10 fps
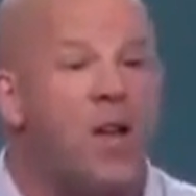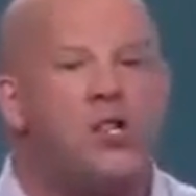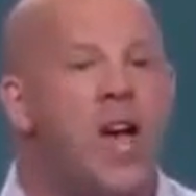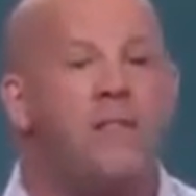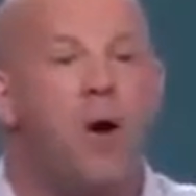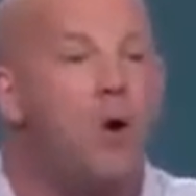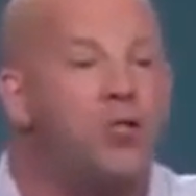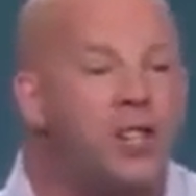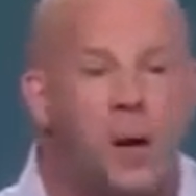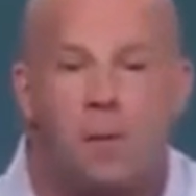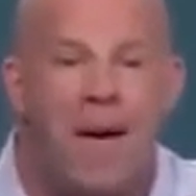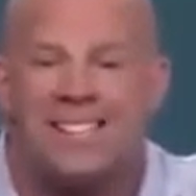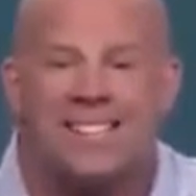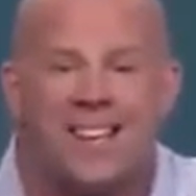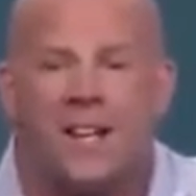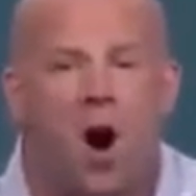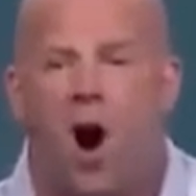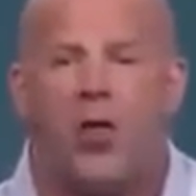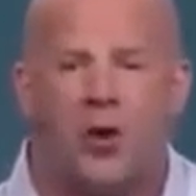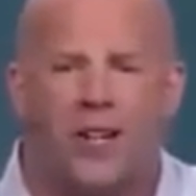Jeff Olson's a best-selling
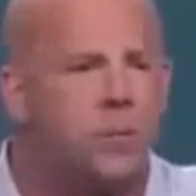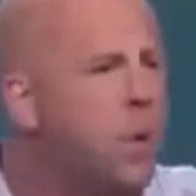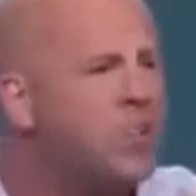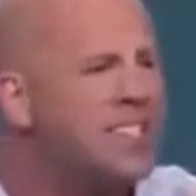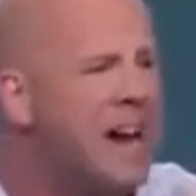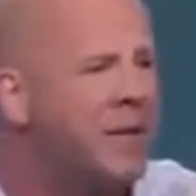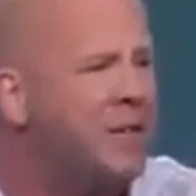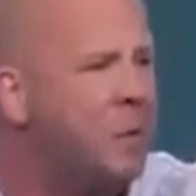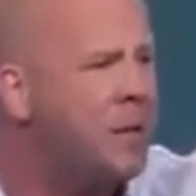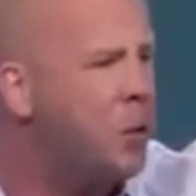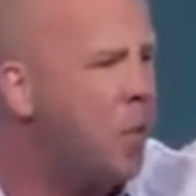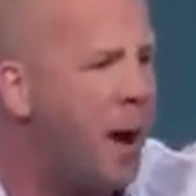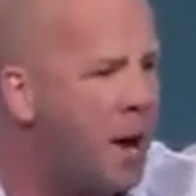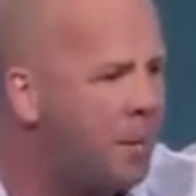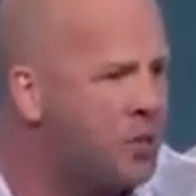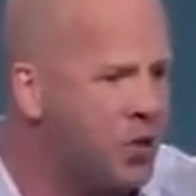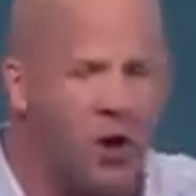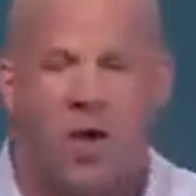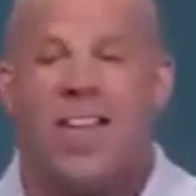author and his book's never even been to a publisher.